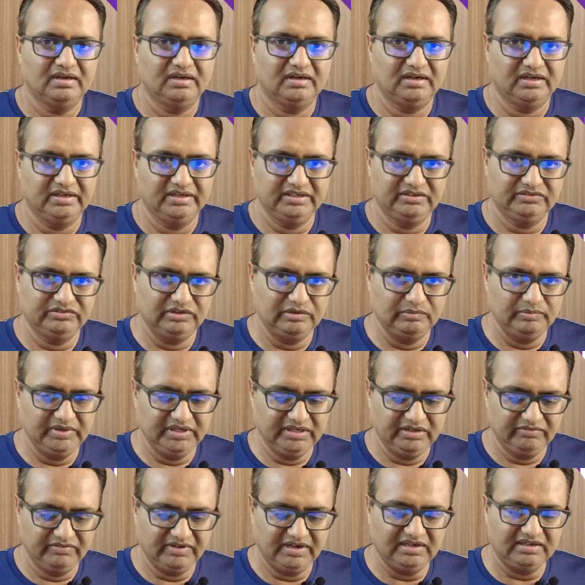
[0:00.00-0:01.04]
It will
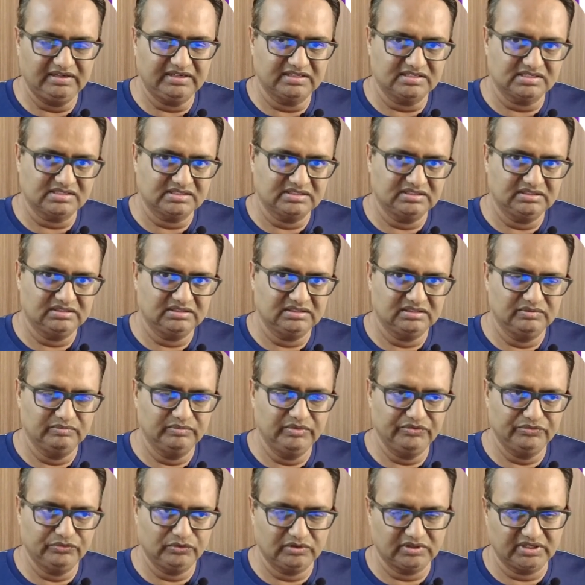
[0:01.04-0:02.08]
be well tested
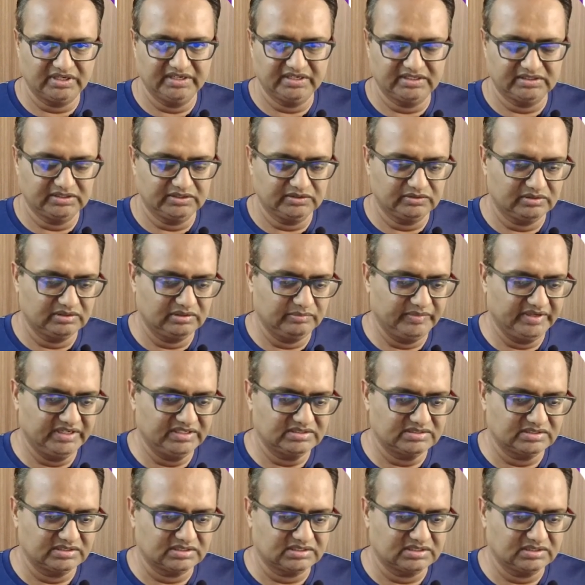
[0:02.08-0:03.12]
before connecting to the
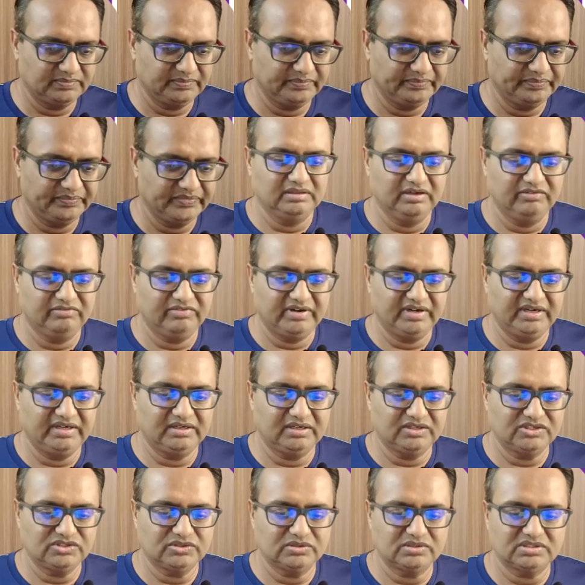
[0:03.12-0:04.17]
main system.
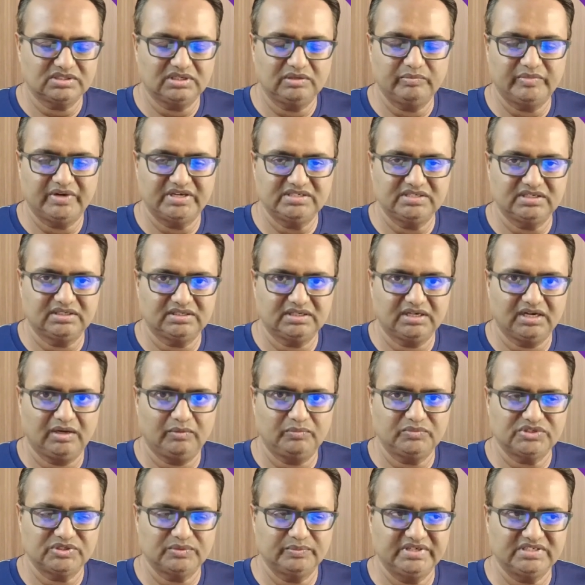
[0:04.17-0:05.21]
Defined resource and budget
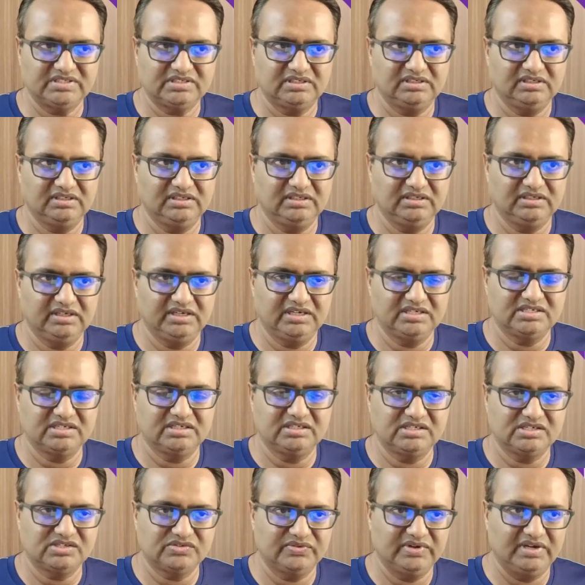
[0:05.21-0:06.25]
caps. Basically,
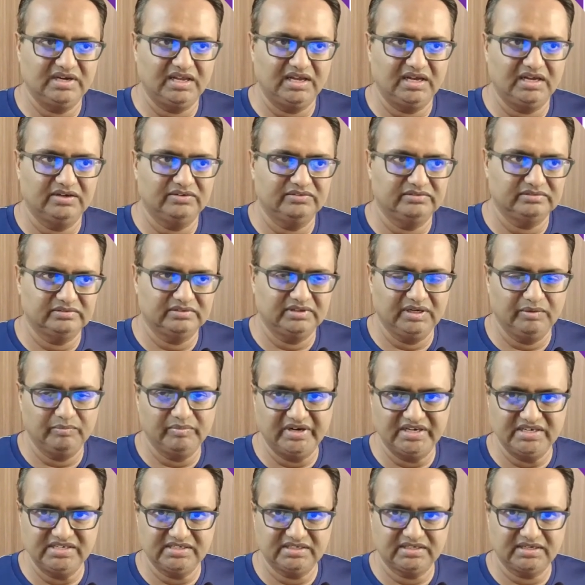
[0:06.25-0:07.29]
agents will have a
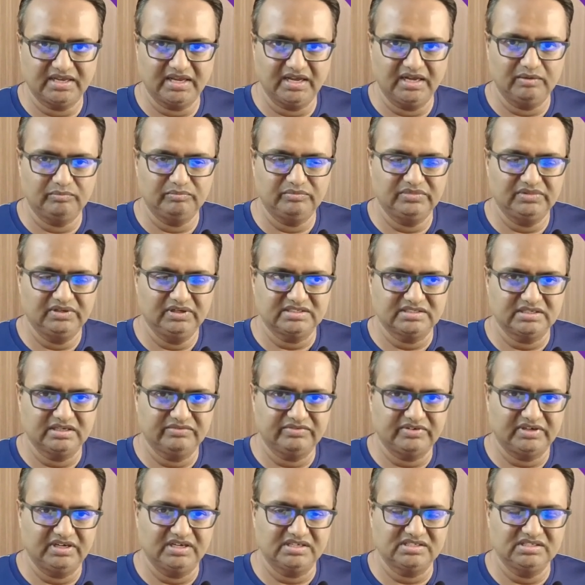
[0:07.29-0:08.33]
budget cap, like
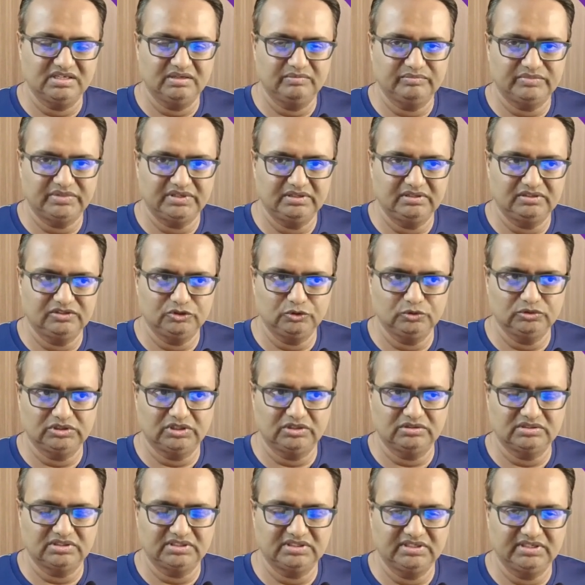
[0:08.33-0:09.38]
say for example,
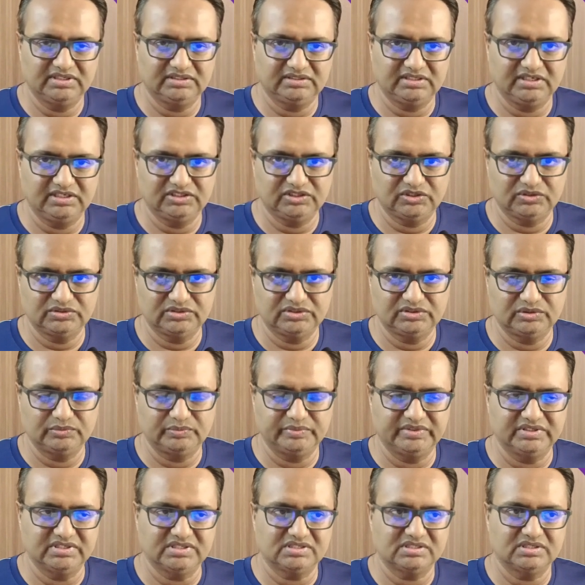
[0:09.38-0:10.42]
2,000 or 3,000
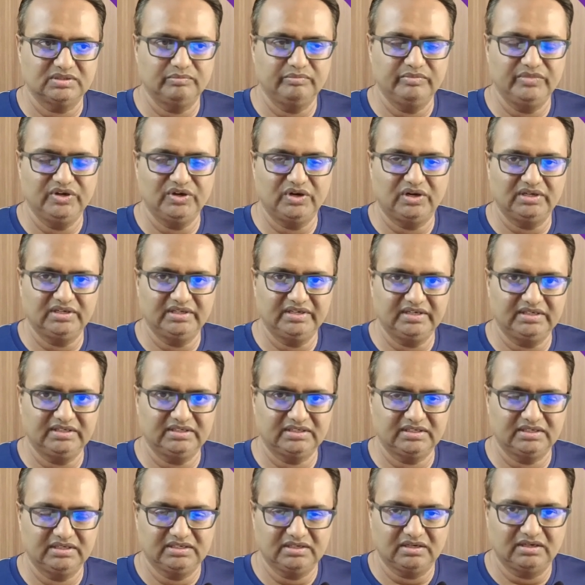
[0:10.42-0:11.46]
rupees. Beyond that,
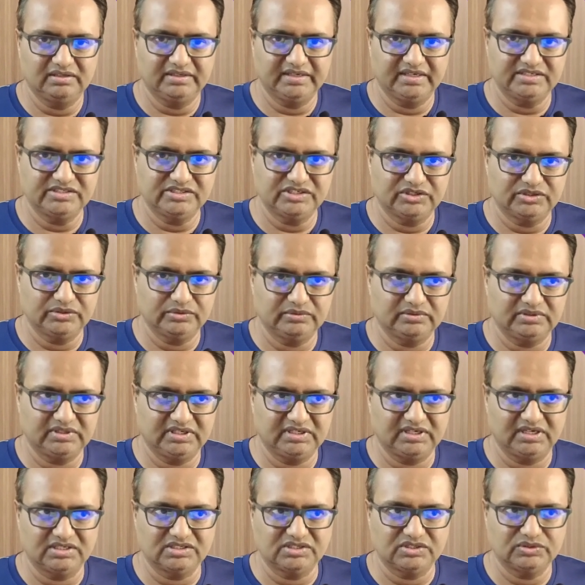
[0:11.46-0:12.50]
it can't execute.
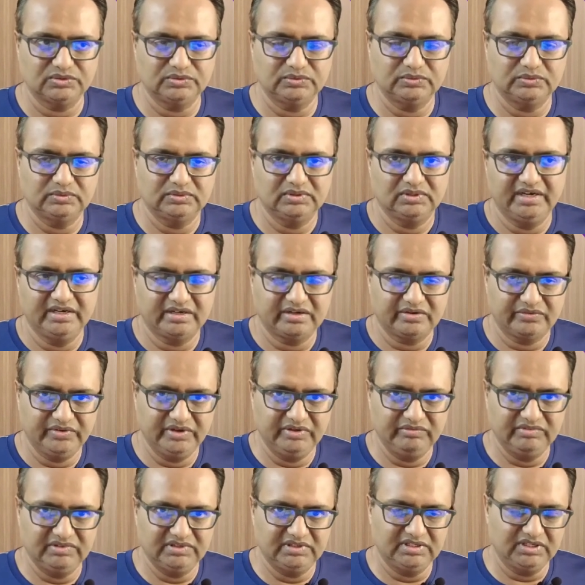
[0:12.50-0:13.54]
It has to
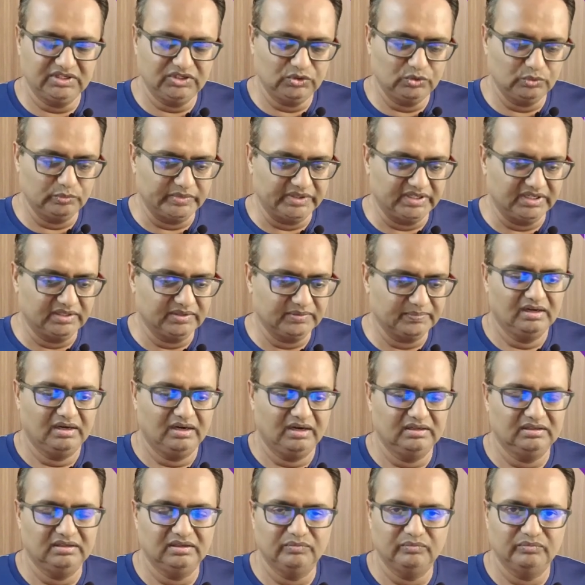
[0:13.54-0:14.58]
intervene with the human.
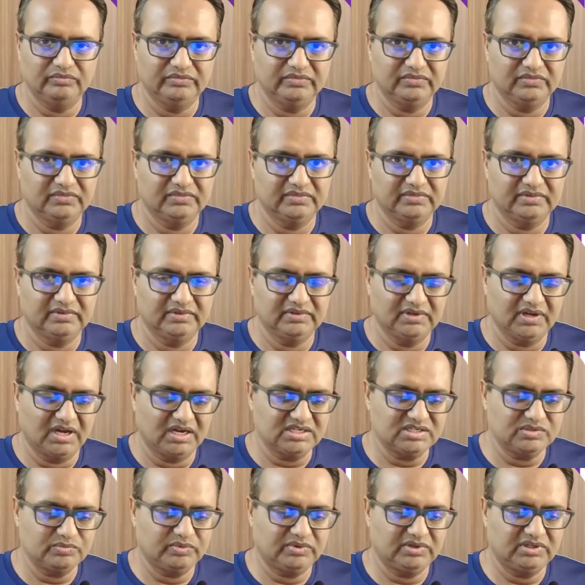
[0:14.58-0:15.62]
And the
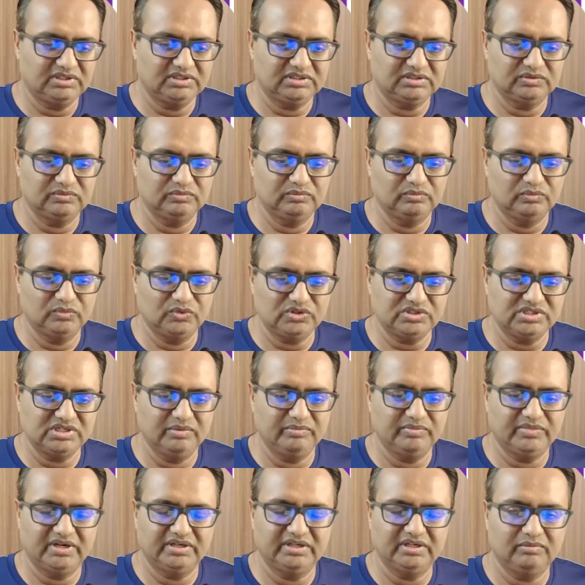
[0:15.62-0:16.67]
last part, most
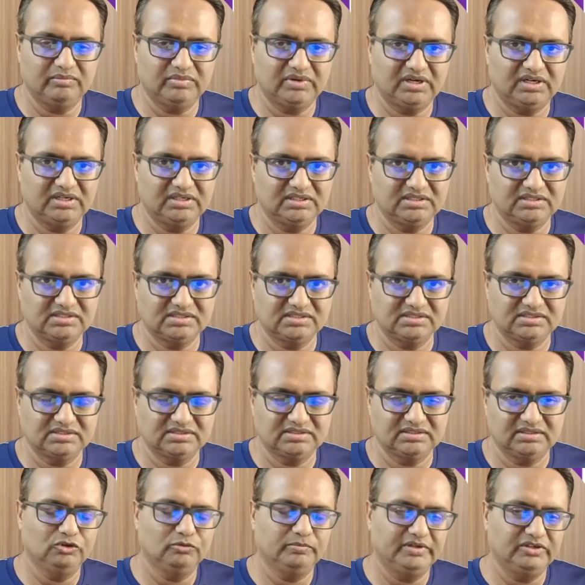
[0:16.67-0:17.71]
important part is
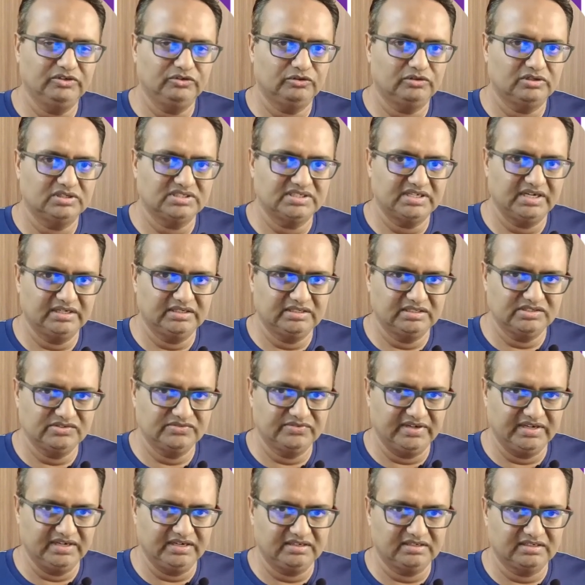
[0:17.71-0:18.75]
the human oversight
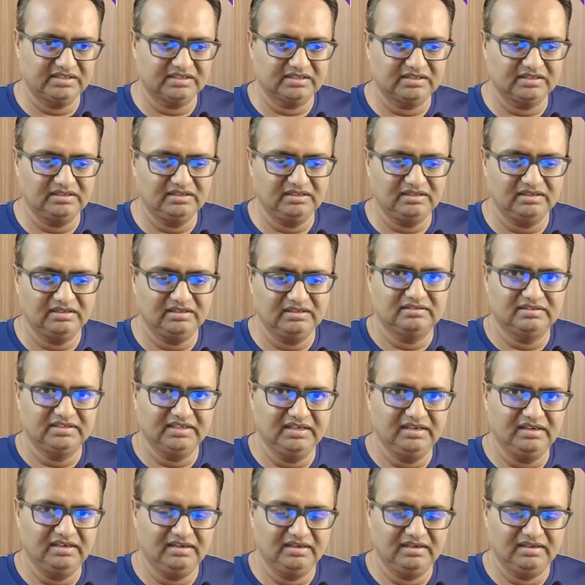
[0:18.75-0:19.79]
is very critical
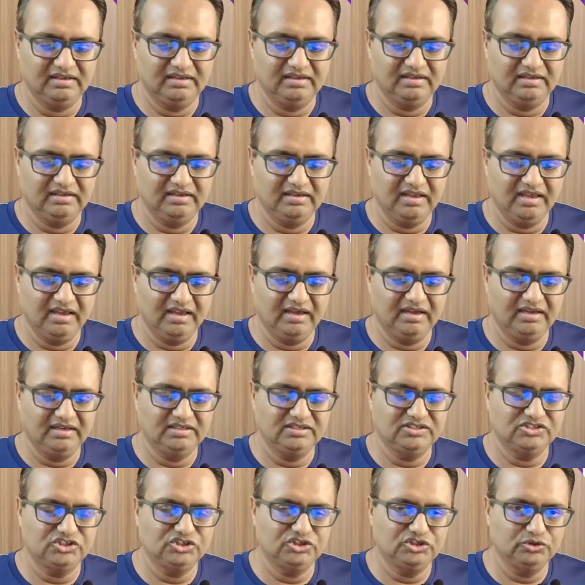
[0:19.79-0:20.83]
until AI
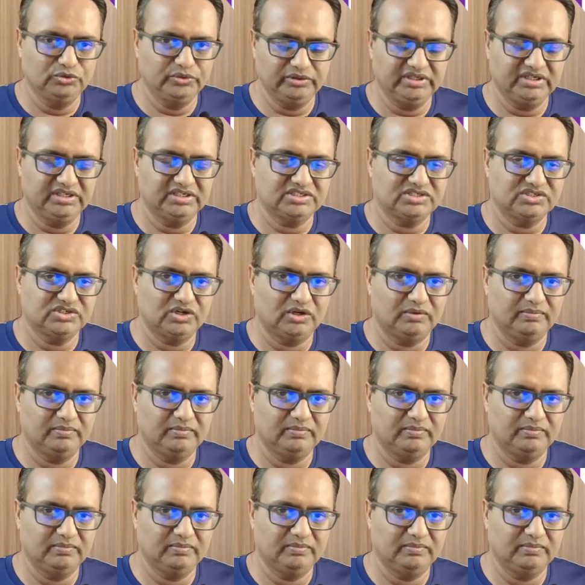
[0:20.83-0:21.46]
is doing its